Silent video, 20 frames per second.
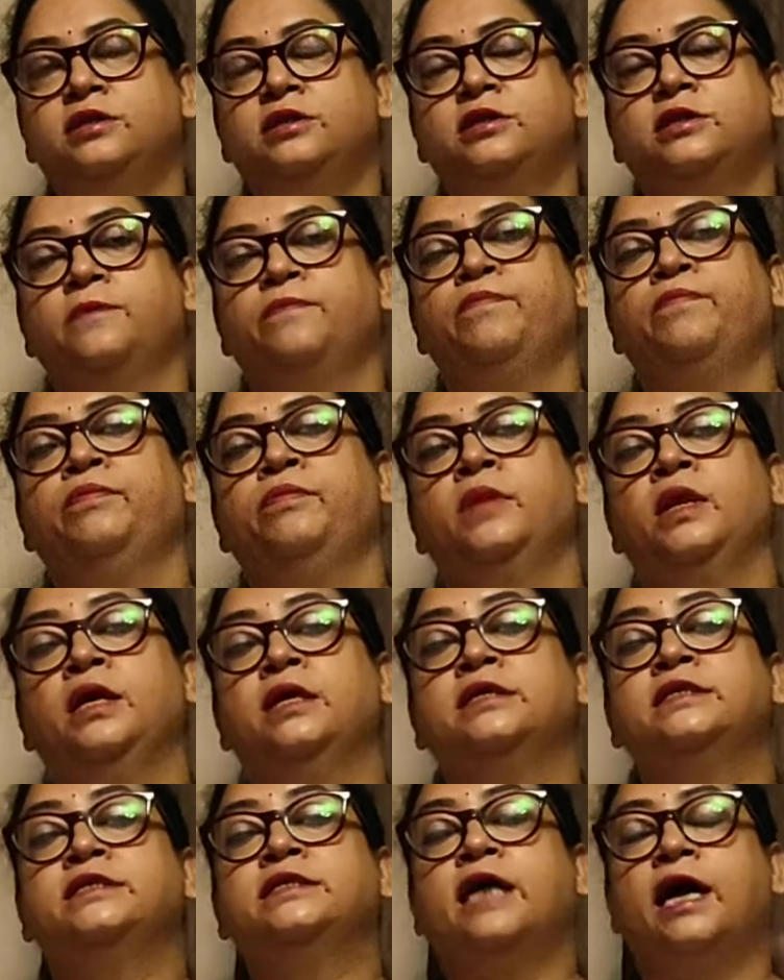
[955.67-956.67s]
and in
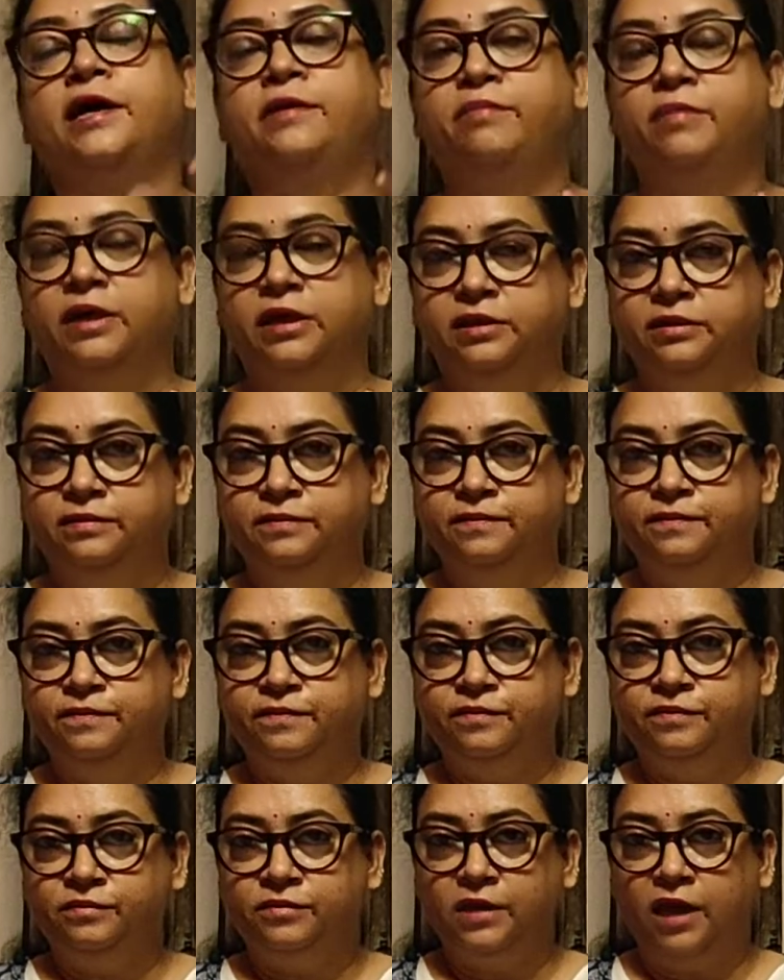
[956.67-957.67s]
between he came
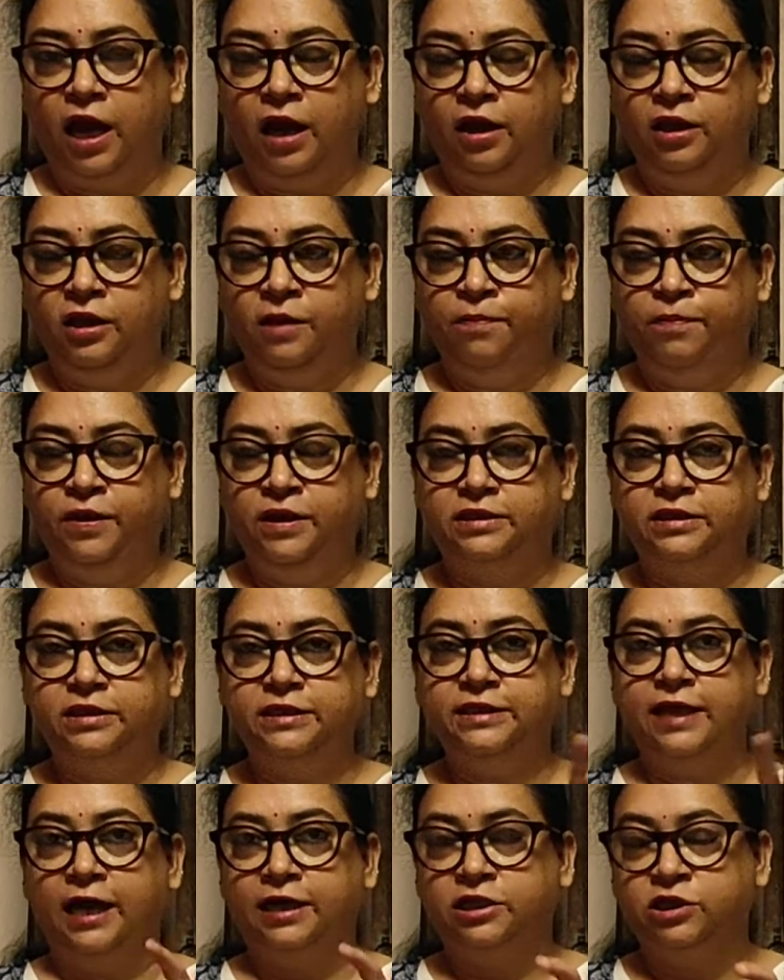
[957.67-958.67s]
across
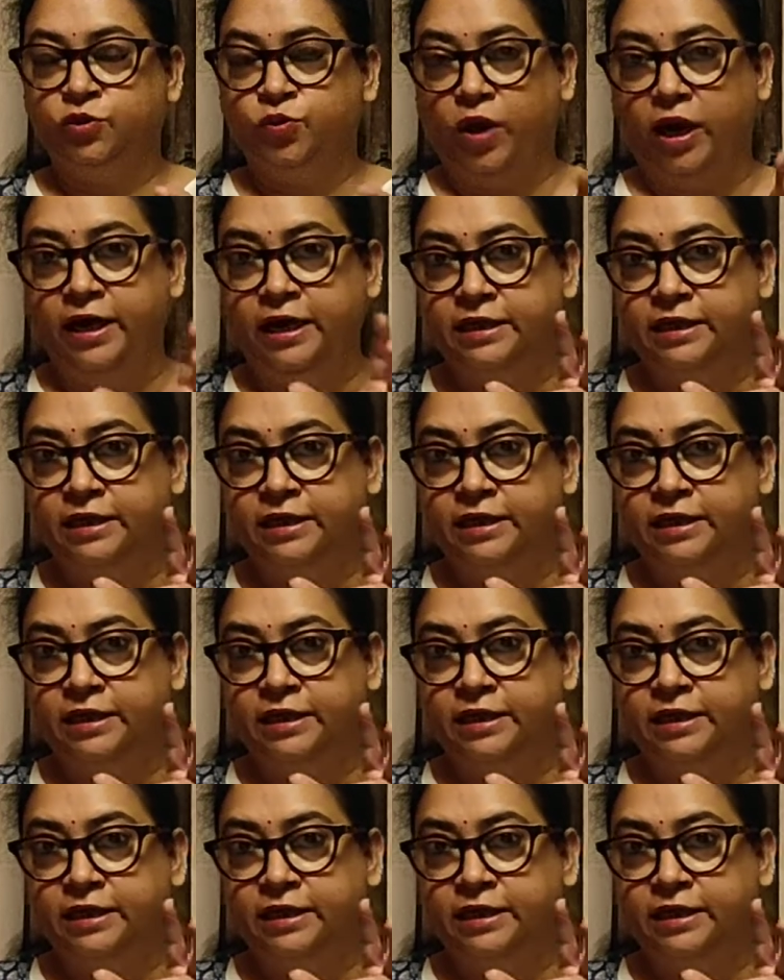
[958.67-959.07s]
Simon,